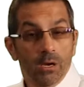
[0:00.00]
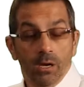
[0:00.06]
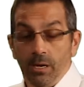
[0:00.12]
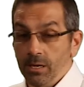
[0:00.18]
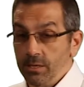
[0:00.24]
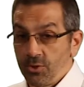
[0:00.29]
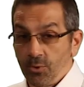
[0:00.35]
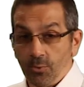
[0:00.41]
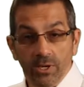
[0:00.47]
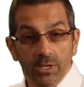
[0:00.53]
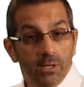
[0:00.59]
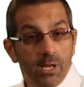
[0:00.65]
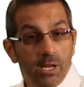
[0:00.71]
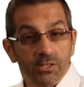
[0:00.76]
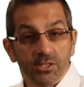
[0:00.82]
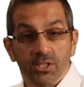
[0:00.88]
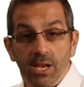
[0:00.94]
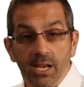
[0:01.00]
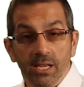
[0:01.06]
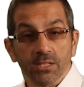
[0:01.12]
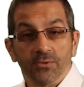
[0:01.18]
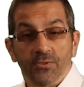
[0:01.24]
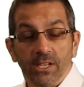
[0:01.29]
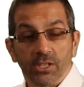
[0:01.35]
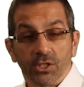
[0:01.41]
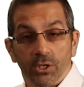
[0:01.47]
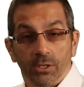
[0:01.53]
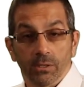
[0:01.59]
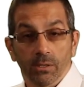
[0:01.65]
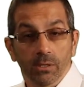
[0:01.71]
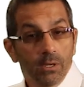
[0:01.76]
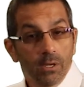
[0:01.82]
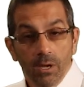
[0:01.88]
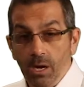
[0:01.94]
I also read a lot of science fiction
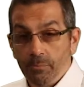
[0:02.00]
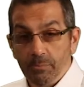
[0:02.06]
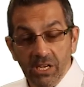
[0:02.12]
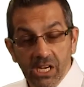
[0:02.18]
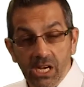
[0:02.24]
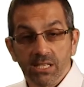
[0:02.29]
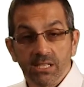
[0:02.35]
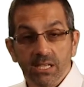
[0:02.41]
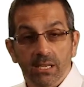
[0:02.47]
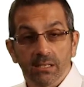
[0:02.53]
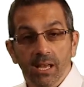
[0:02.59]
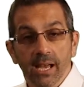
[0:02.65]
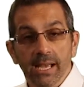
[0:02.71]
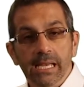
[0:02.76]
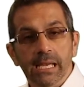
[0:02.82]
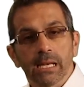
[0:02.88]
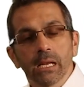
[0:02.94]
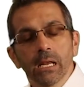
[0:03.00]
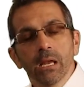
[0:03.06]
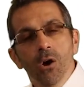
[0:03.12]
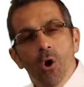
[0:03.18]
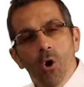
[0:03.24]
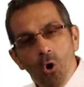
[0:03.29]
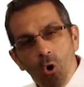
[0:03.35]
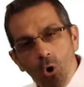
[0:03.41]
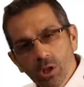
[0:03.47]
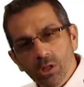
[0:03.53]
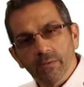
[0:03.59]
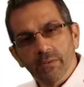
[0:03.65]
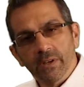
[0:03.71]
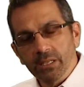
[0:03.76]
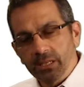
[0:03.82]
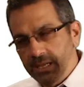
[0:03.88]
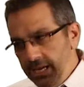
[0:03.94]
because I like it. All
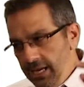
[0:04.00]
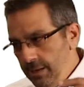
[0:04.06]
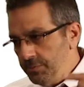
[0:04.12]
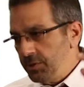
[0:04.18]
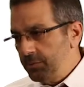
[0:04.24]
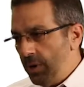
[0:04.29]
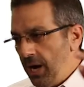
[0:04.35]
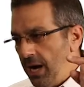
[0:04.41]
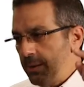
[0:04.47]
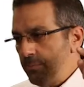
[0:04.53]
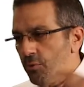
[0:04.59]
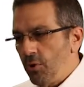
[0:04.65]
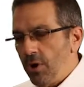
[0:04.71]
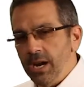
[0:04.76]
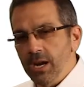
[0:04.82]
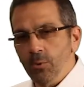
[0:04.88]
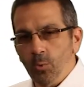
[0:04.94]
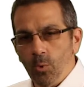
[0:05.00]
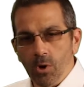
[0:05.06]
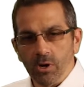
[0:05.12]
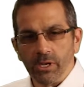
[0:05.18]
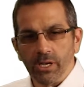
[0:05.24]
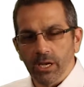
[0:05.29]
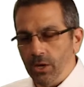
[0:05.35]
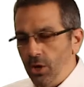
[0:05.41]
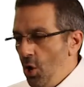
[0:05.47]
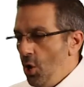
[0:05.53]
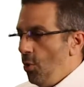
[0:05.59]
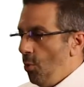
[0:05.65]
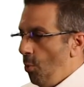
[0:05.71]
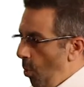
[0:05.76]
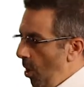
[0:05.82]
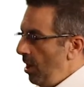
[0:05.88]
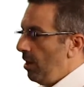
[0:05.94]
of it keeps my brain working.
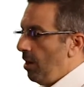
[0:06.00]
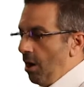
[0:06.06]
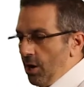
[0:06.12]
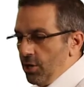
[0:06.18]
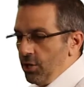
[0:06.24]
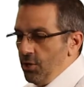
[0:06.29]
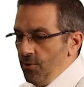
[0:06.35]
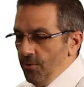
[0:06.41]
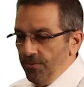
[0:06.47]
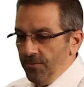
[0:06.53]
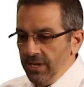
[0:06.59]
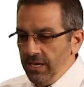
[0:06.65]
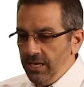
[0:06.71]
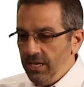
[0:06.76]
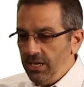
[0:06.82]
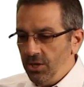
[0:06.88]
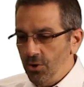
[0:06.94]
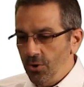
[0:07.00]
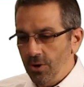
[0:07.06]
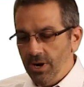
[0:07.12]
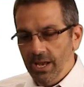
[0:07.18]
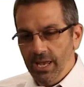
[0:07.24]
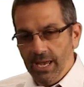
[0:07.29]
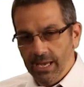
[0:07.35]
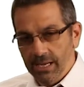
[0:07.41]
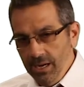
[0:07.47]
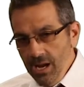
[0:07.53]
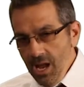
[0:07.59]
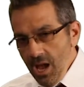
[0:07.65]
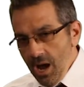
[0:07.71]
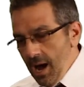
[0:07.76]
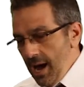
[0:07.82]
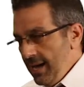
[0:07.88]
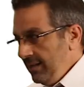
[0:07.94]
What are you feeding your head?
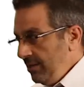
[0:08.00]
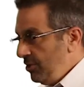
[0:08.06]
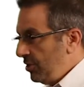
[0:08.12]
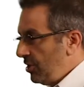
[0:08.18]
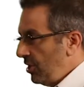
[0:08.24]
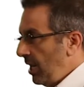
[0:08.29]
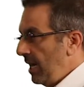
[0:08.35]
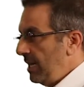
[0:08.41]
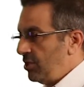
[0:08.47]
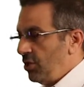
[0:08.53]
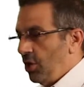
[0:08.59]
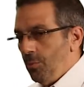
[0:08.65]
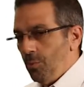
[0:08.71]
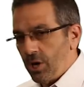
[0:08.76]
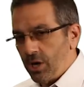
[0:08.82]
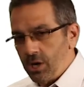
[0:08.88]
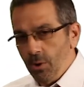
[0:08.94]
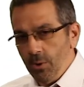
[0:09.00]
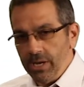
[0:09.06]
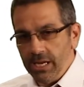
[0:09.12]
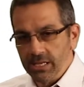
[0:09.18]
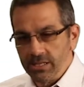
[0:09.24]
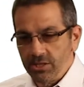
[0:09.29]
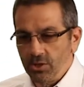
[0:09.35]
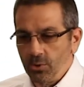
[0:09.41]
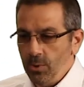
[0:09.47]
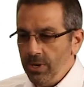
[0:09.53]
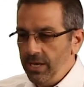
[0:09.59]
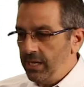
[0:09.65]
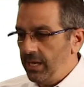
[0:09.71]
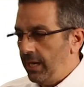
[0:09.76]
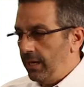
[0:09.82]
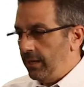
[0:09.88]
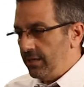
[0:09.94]
On to tonight's homework going into the
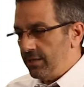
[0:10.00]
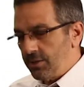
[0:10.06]
weekend.